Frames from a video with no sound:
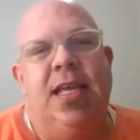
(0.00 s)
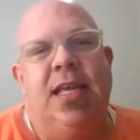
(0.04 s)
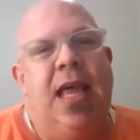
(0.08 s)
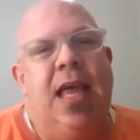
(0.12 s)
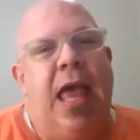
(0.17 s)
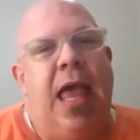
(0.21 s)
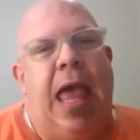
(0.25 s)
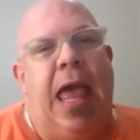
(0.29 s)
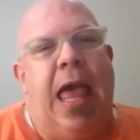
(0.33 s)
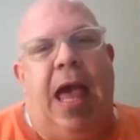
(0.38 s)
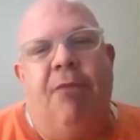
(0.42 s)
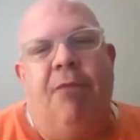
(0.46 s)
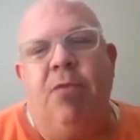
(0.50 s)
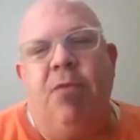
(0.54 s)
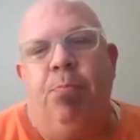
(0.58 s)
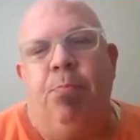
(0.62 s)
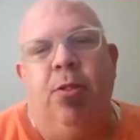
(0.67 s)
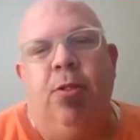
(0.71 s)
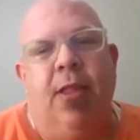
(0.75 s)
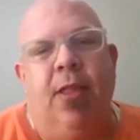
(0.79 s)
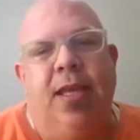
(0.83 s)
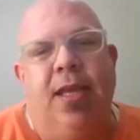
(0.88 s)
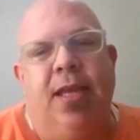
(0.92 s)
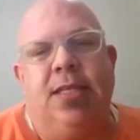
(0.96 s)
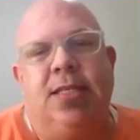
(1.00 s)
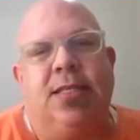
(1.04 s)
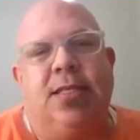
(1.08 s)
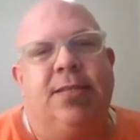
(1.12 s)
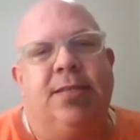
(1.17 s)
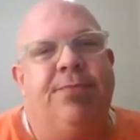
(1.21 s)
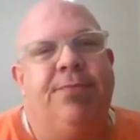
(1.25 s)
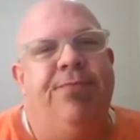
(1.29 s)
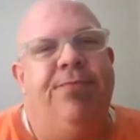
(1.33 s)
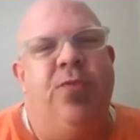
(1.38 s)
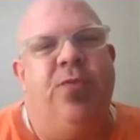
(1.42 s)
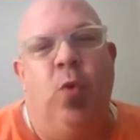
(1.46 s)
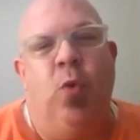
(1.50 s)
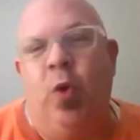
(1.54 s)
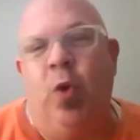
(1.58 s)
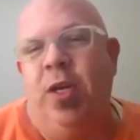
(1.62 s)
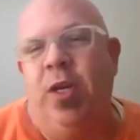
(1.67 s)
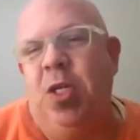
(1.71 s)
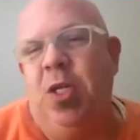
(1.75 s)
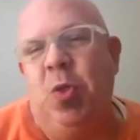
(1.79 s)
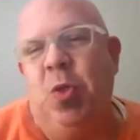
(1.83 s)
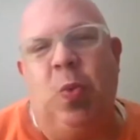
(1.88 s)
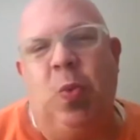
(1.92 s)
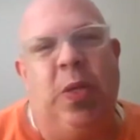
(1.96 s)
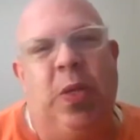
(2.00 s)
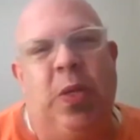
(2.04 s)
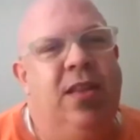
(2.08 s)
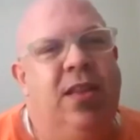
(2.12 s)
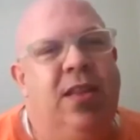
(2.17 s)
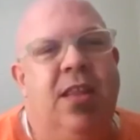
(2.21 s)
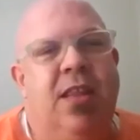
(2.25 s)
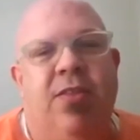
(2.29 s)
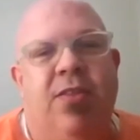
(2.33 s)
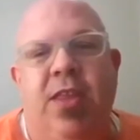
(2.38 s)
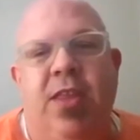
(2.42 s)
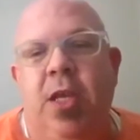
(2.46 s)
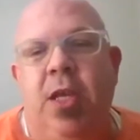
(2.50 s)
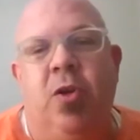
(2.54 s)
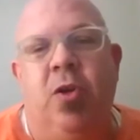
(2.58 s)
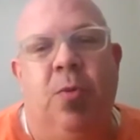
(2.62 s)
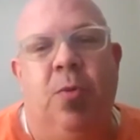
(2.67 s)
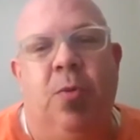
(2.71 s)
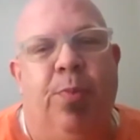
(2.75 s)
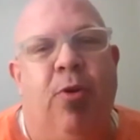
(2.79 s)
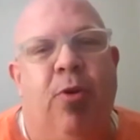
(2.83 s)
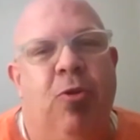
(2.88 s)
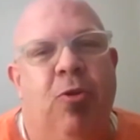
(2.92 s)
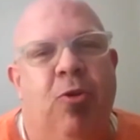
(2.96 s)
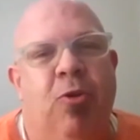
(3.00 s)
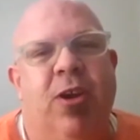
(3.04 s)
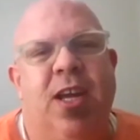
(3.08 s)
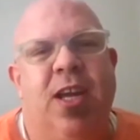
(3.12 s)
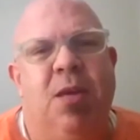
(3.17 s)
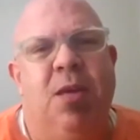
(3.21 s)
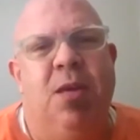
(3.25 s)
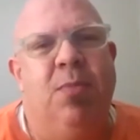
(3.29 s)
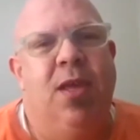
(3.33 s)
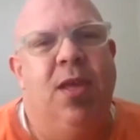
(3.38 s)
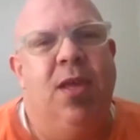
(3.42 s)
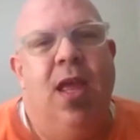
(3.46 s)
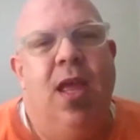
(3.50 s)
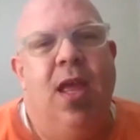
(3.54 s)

have a place for you in the theater program.